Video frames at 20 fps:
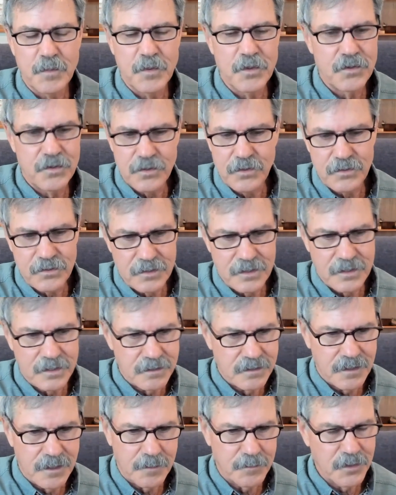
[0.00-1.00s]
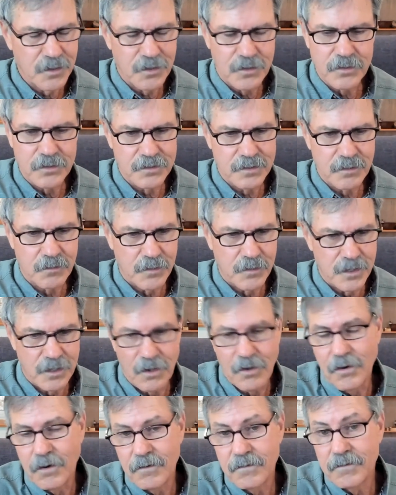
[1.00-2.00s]
produce these chemicals that we
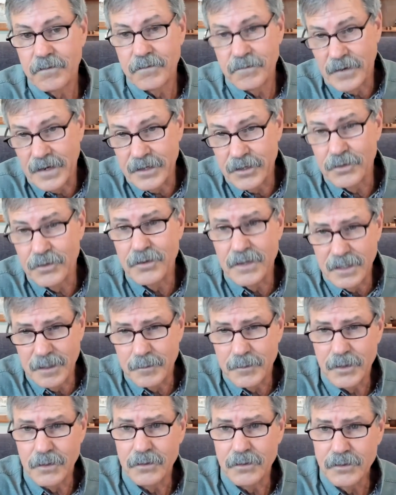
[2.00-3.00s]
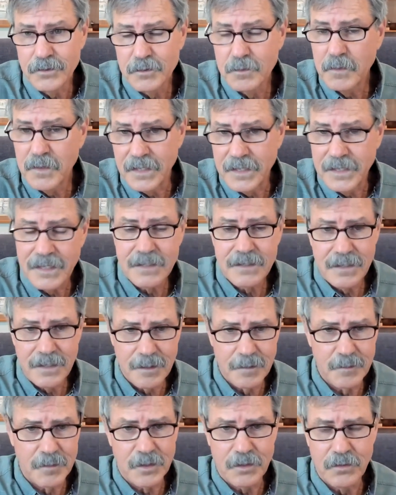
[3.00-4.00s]
call phytochemicals, plant
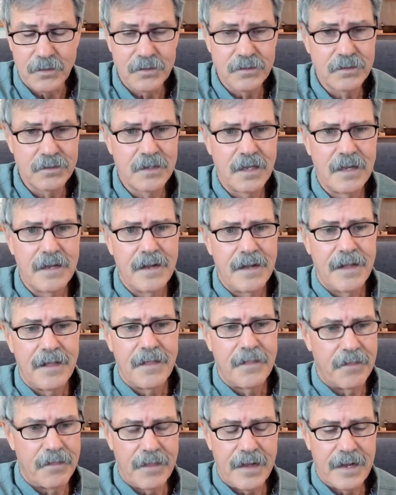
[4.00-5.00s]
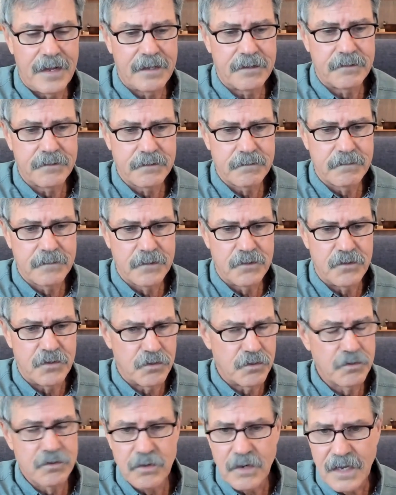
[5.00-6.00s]
chemicals, that
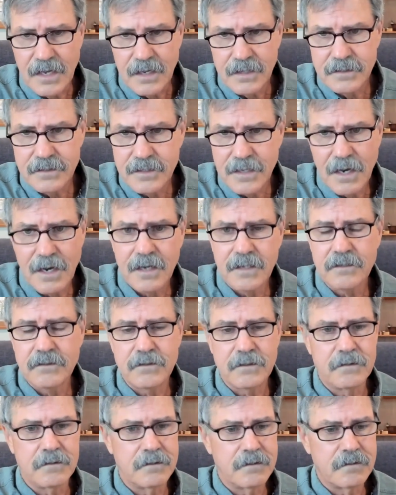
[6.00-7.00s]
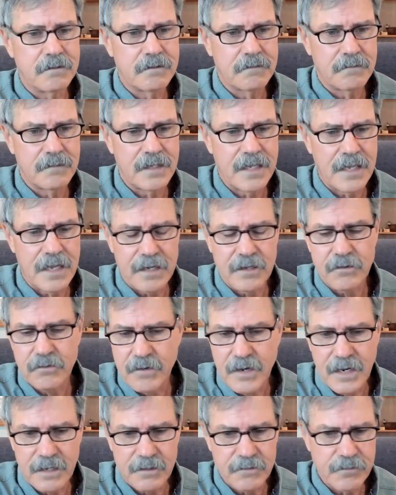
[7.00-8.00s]
neutralize toxins,
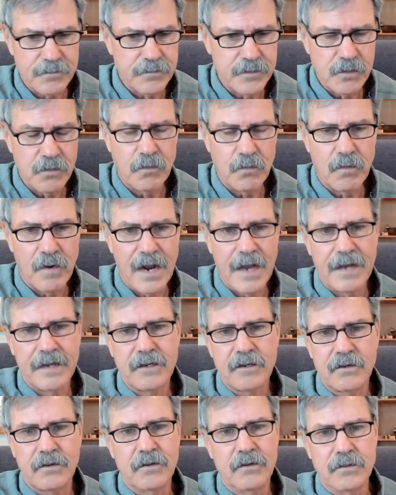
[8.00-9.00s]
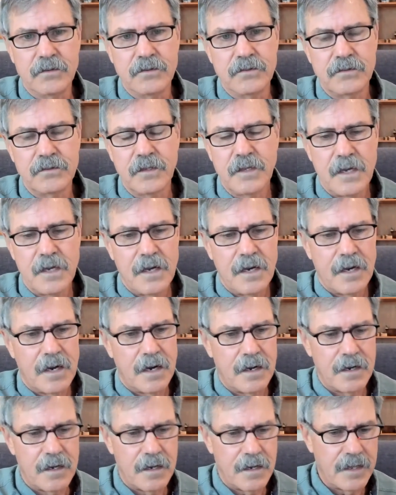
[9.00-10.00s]
counteract free radicals,
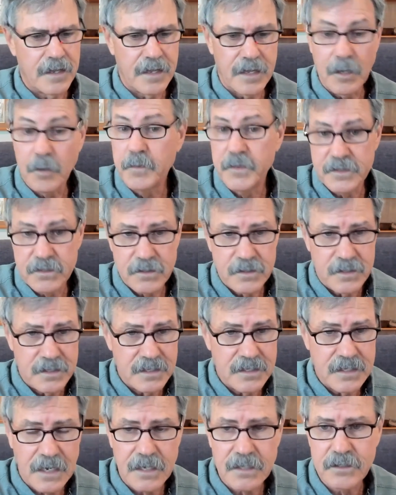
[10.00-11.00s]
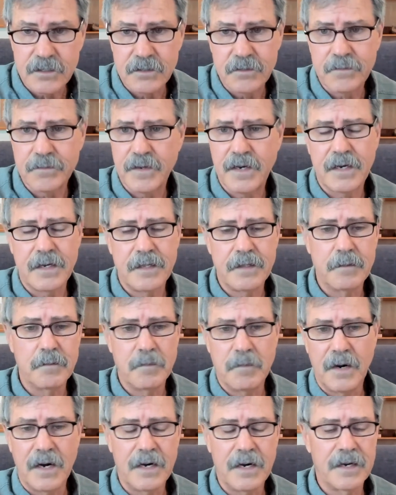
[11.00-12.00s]
uh, help us detoxify the
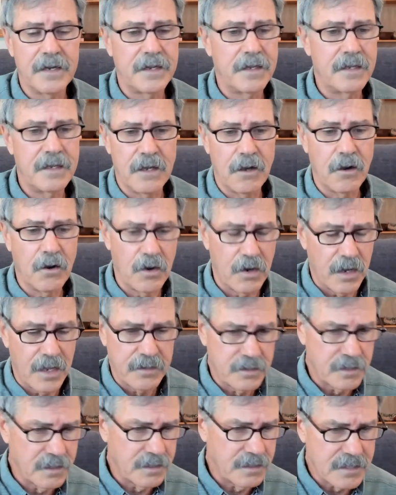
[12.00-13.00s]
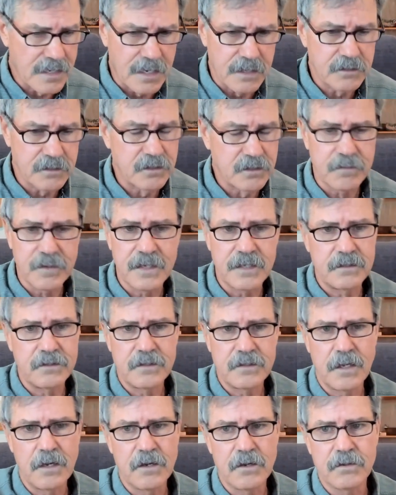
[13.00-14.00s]
body or detoxify
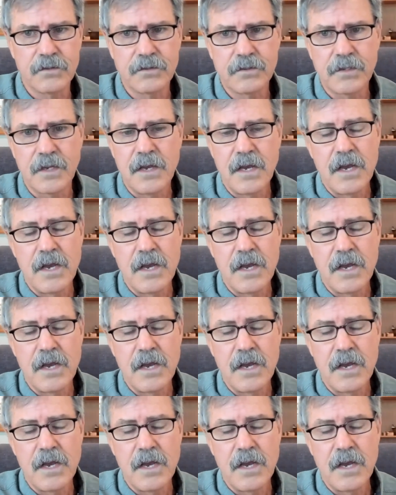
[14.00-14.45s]
cells,